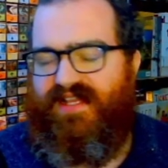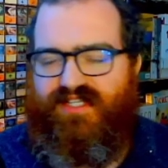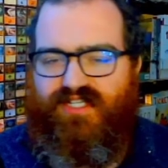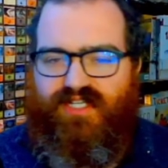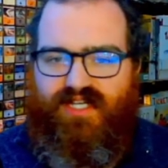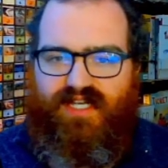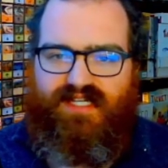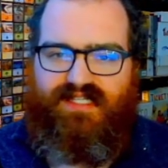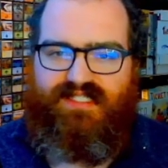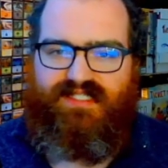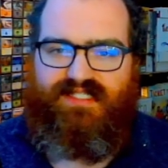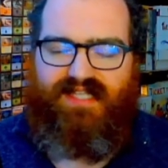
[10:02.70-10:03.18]

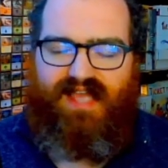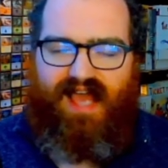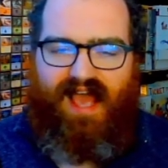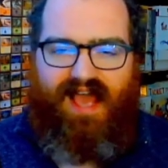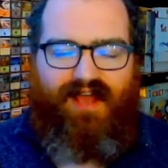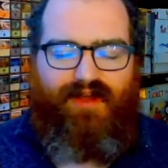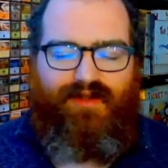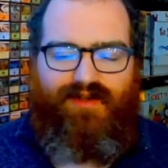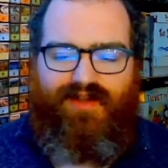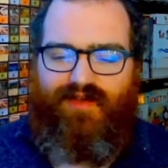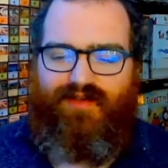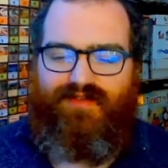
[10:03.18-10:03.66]
just, I
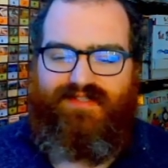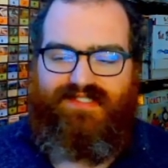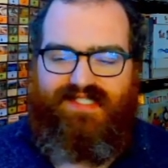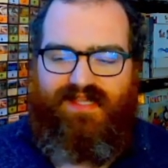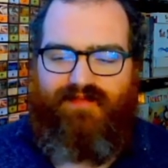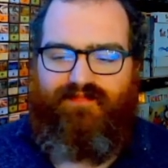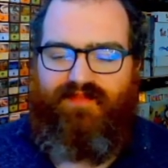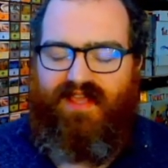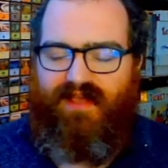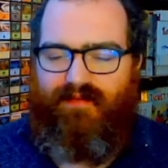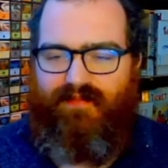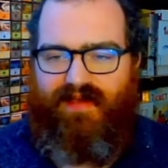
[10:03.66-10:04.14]
don't know,
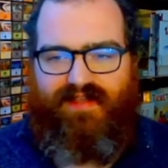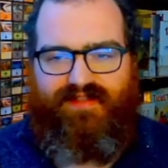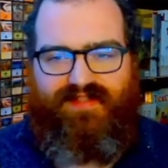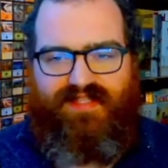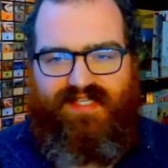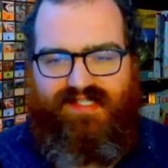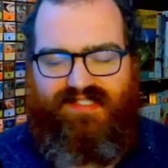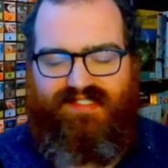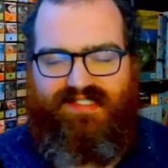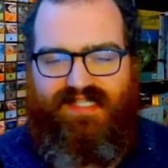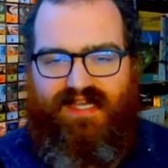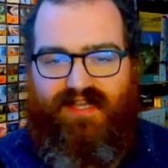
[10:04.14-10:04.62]
something about
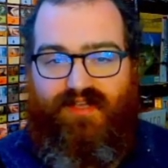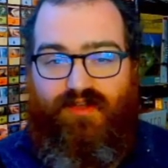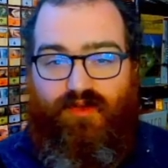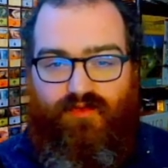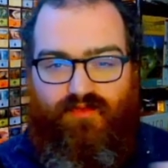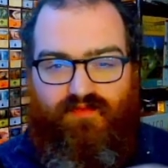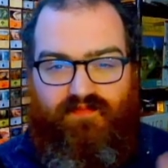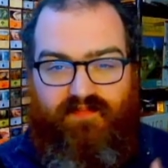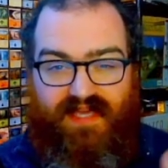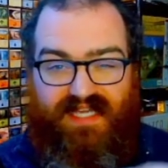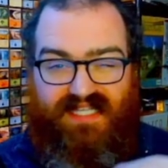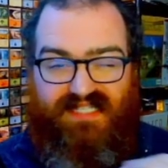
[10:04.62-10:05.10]
this cycle
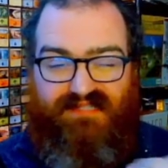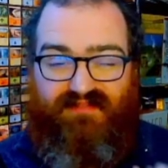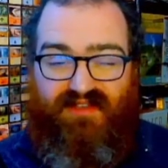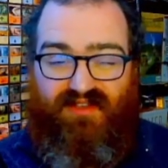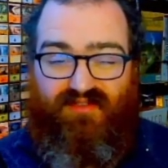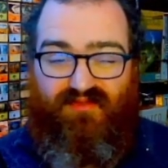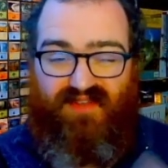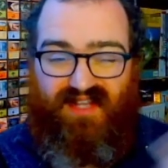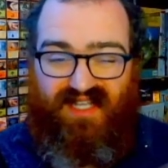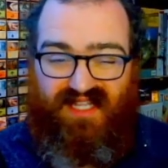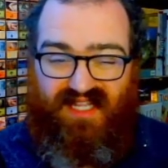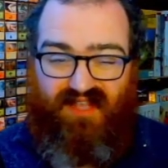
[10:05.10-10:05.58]
makes me
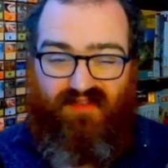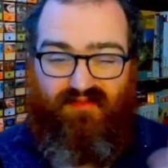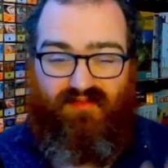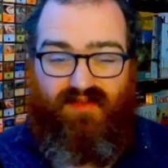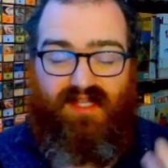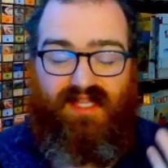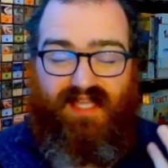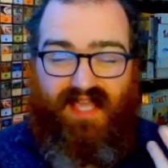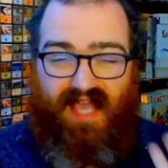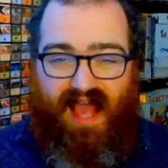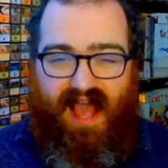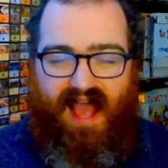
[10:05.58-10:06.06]
really,
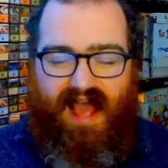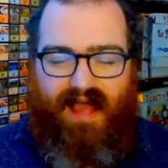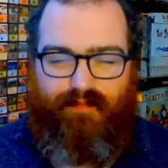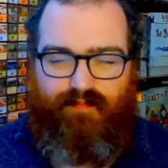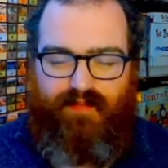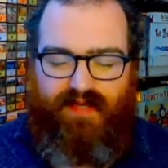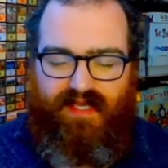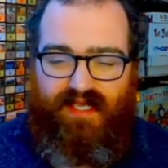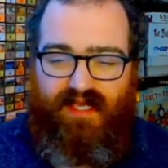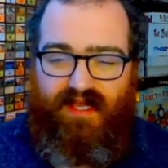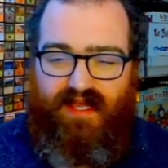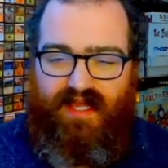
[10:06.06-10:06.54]
really
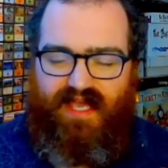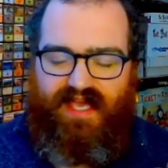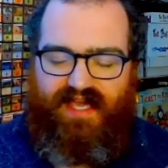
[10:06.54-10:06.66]
happy.